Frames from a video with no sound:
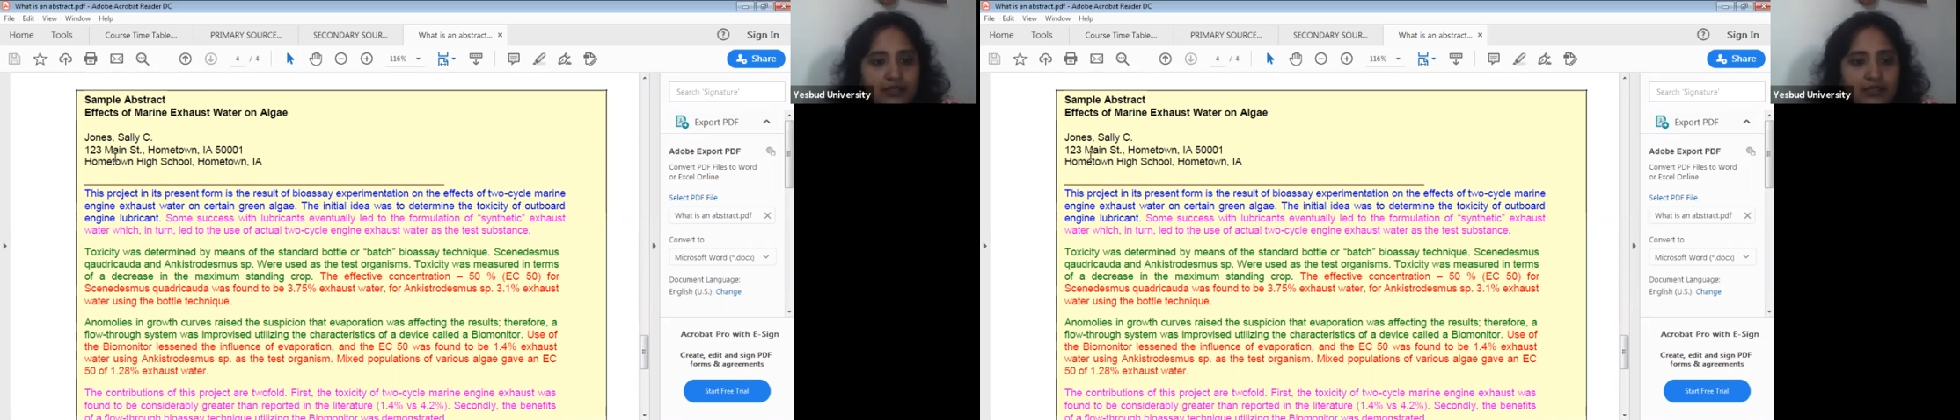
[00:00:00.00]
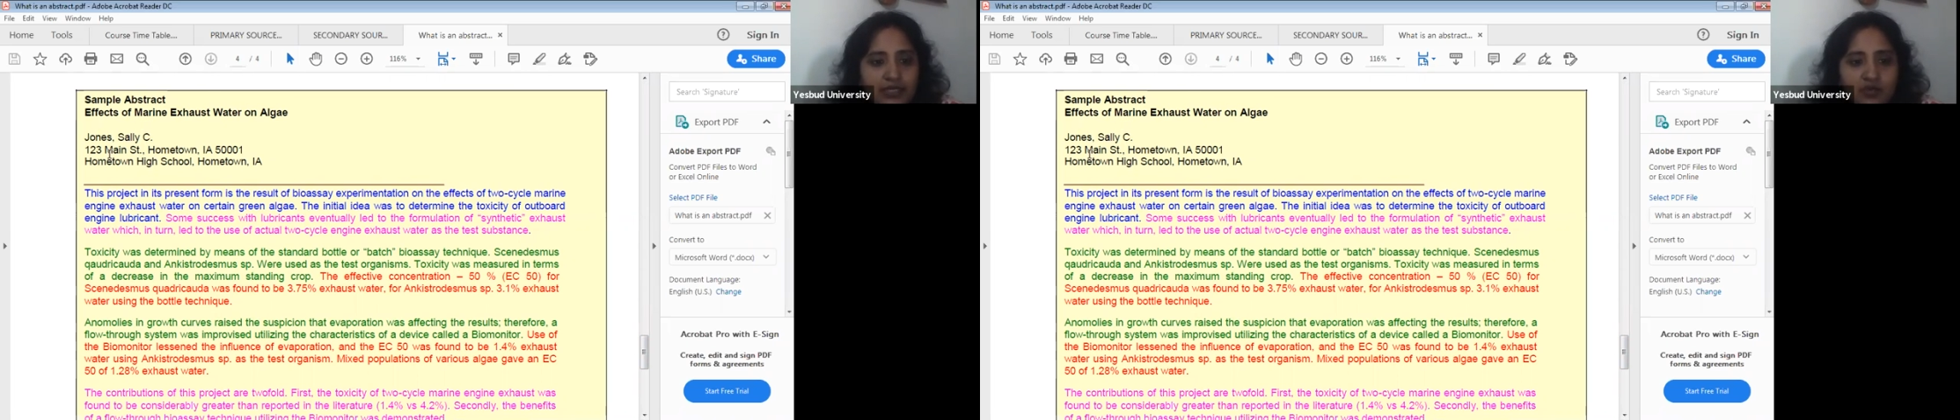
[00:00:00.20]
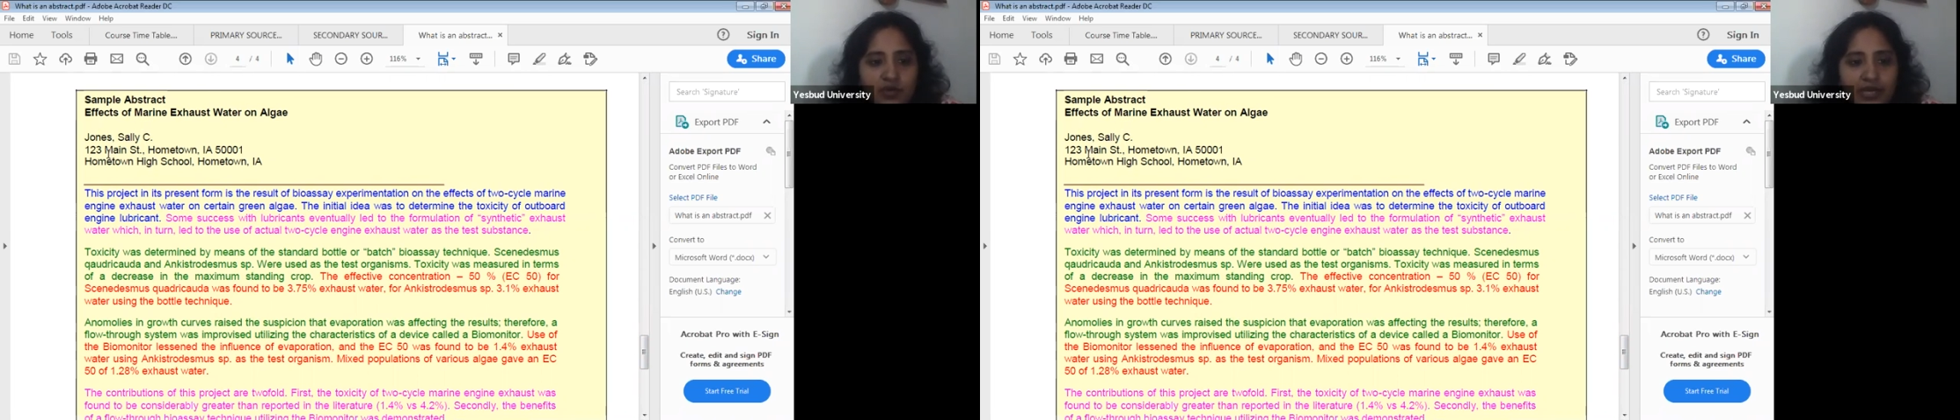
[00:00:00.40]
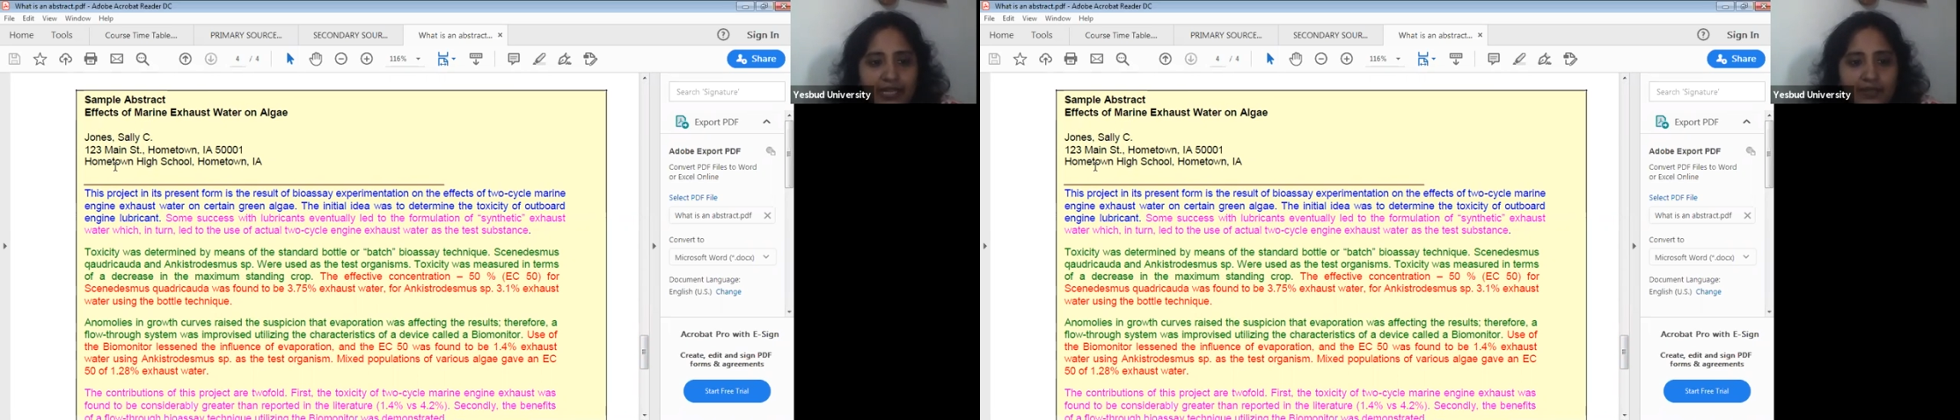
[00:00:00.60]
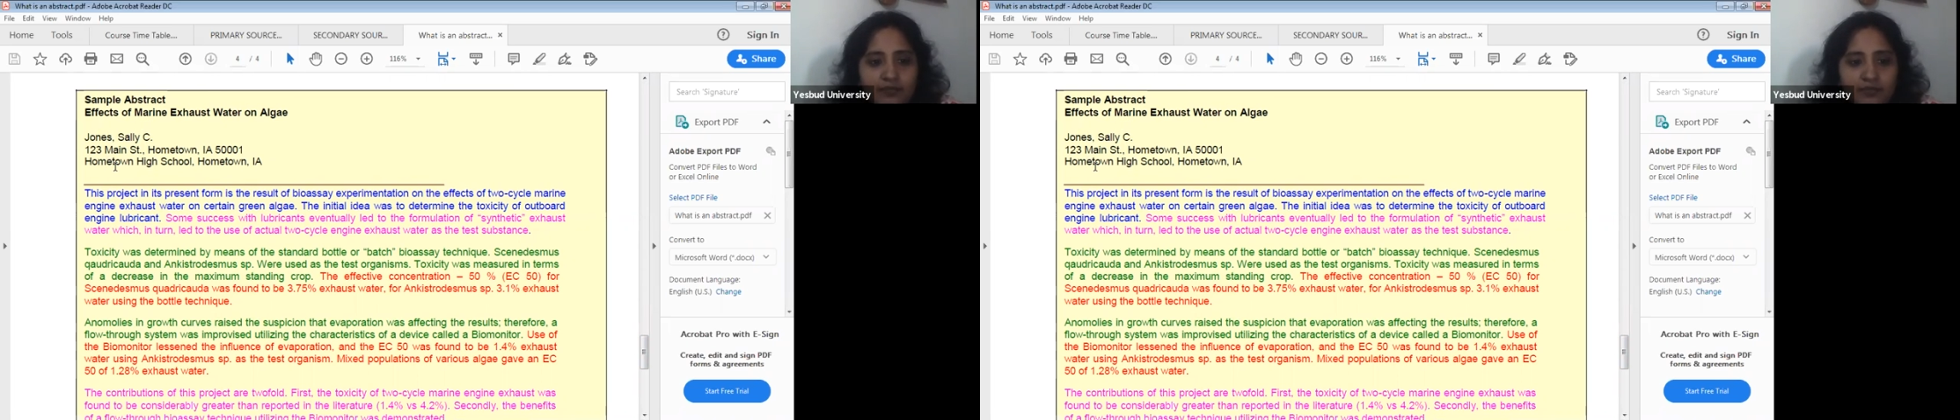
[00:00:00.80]
then your
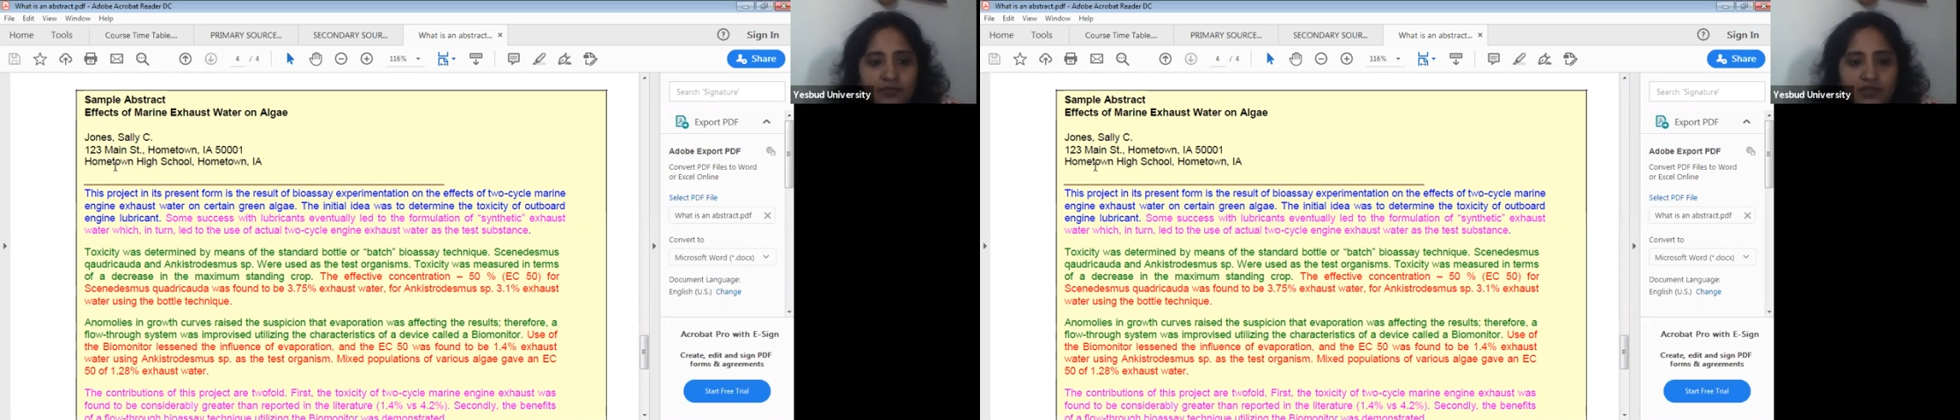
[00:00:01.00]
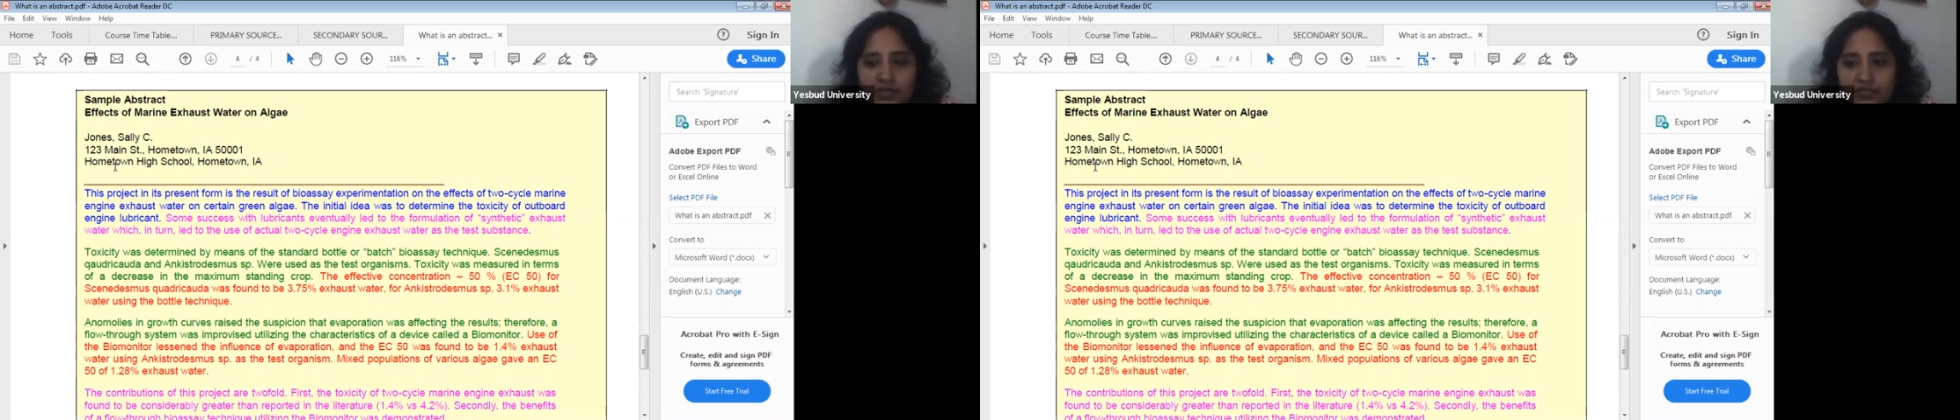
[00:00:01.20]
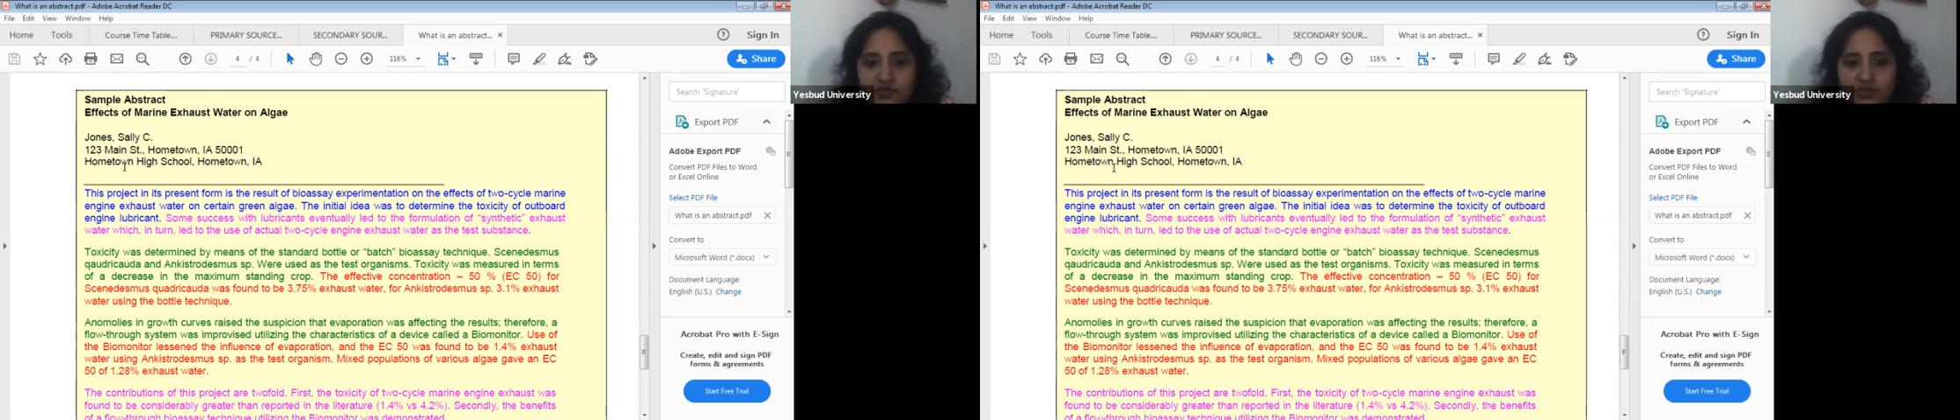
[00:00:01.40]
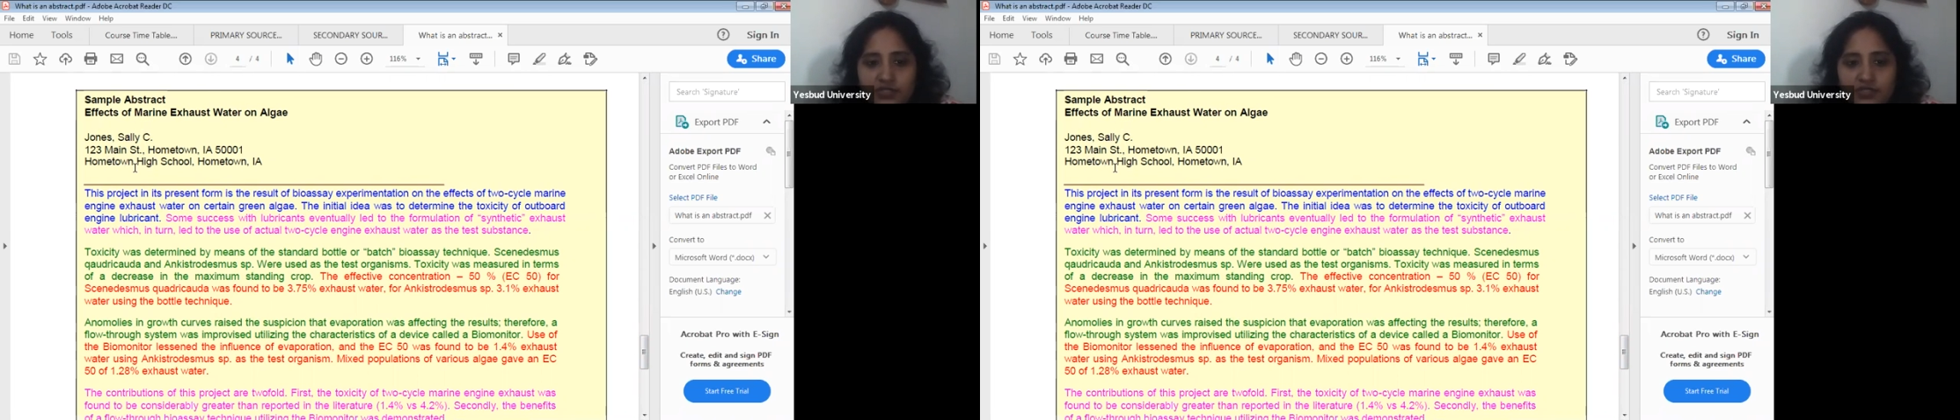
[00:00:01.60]
name, your address